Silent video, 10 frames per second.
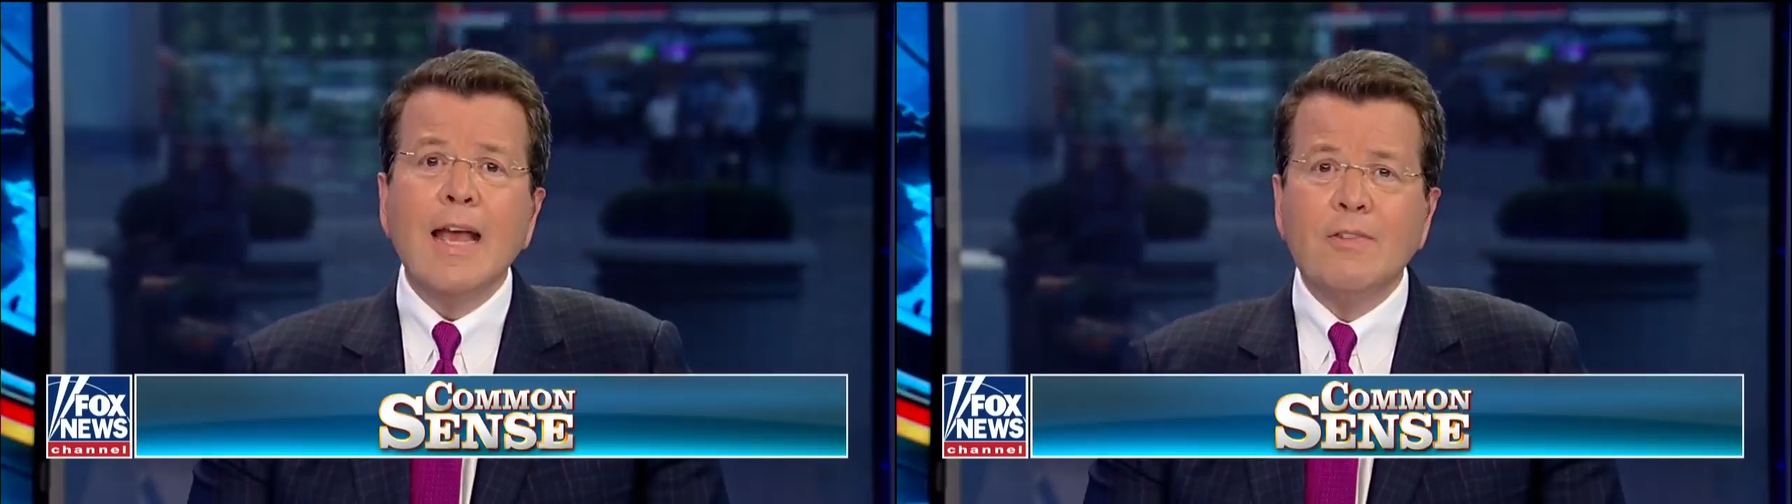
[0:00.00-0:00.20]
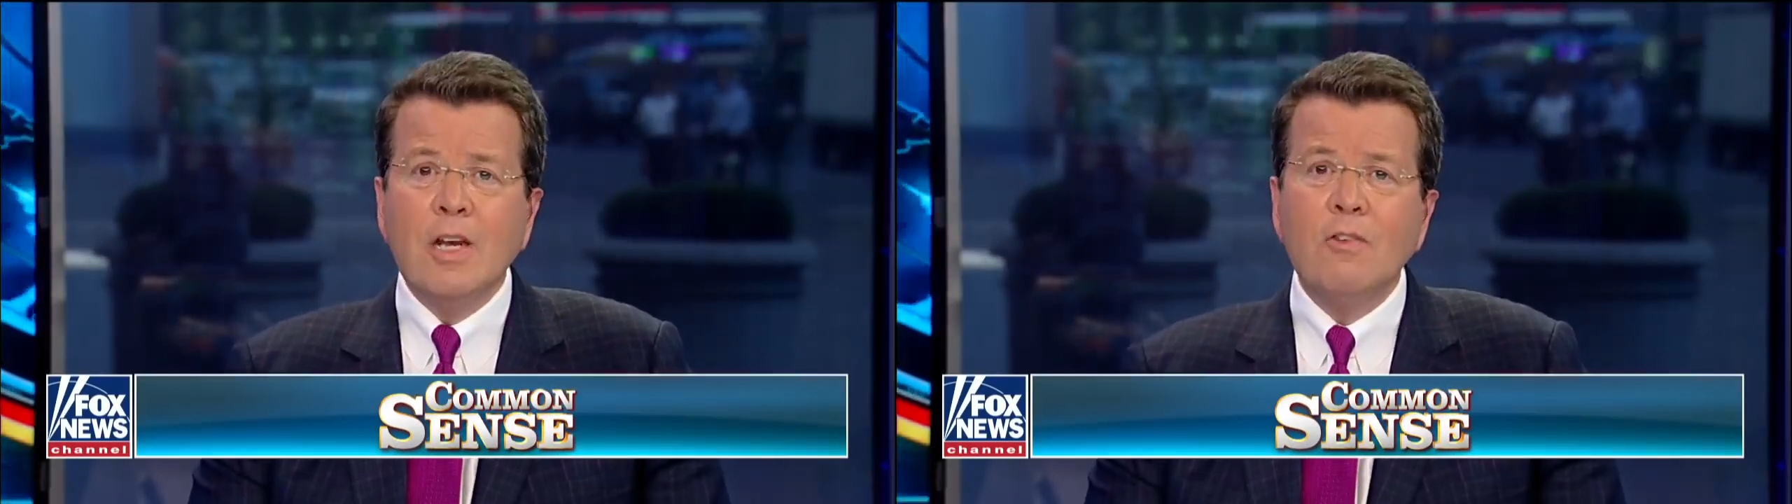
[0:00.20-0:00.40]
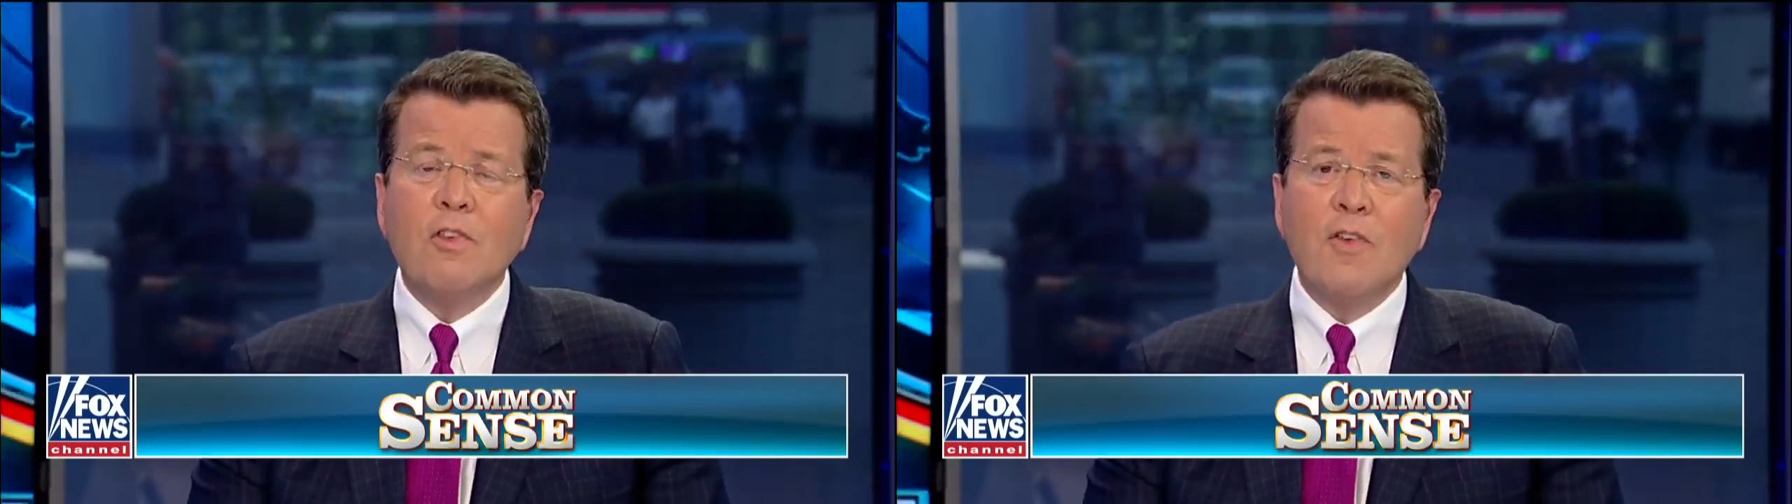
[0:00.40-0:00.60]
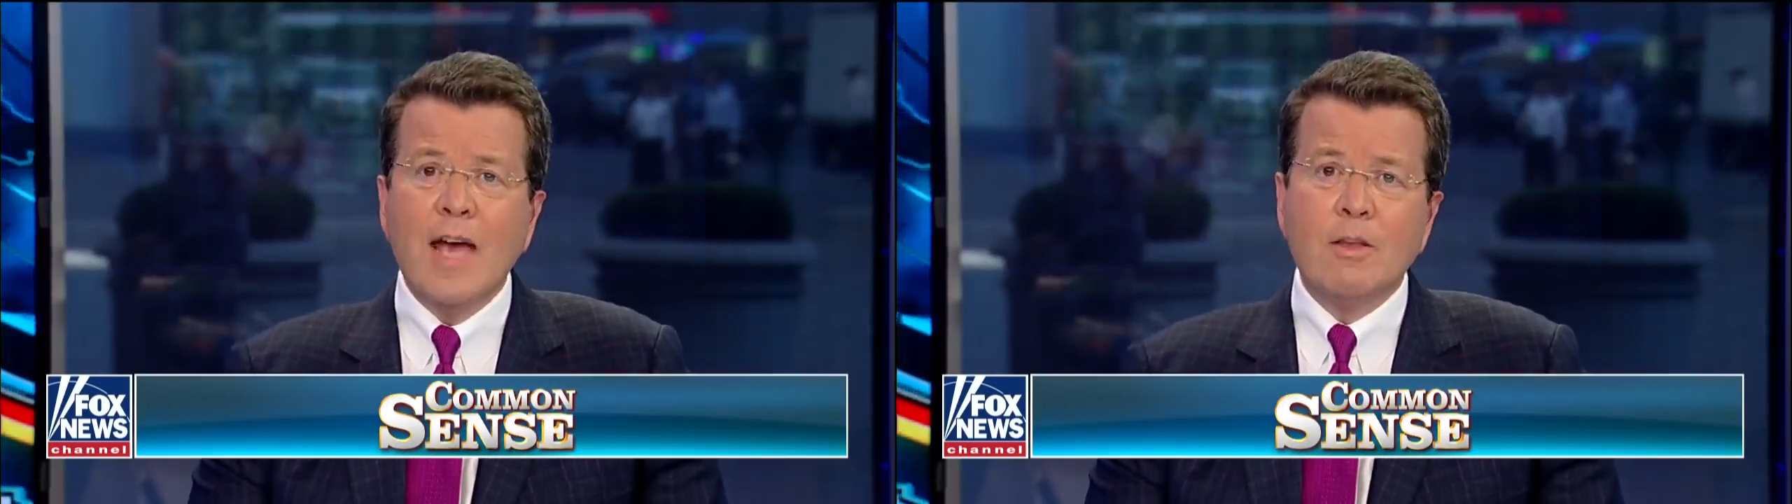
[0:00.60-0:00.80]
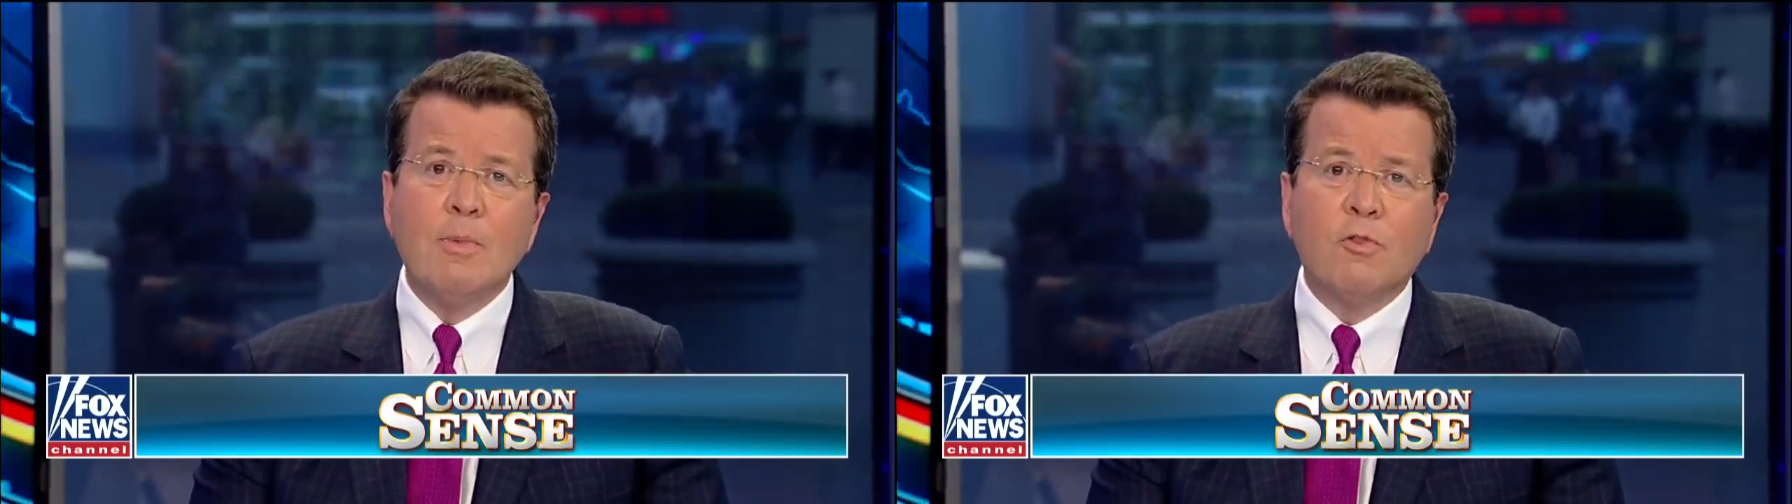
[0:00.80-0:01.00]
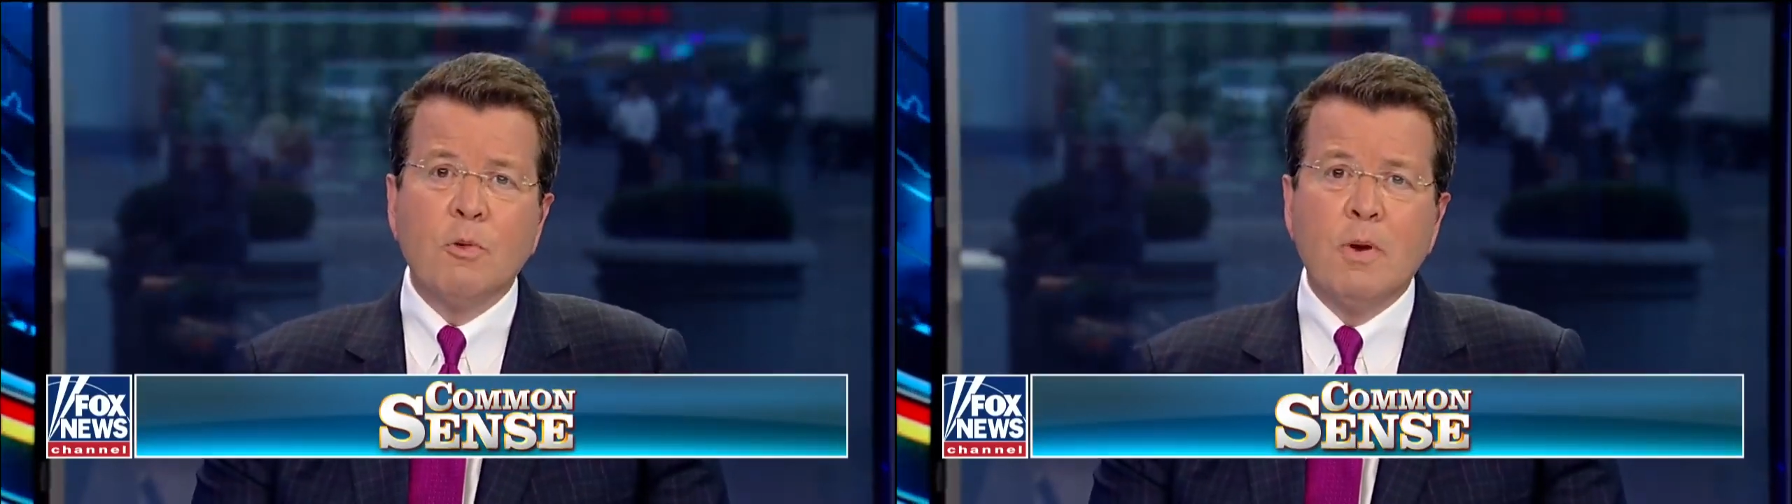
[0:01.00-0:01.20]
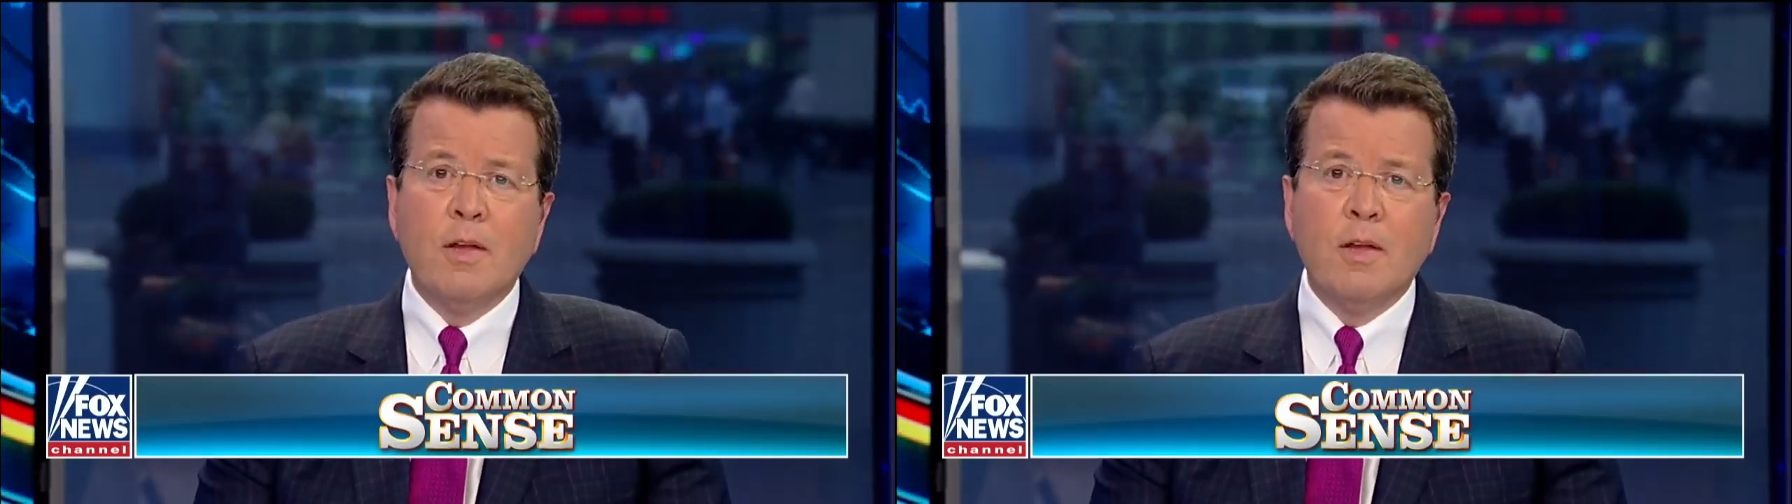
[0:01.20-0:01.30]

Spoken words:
as it is to fathom, Mr.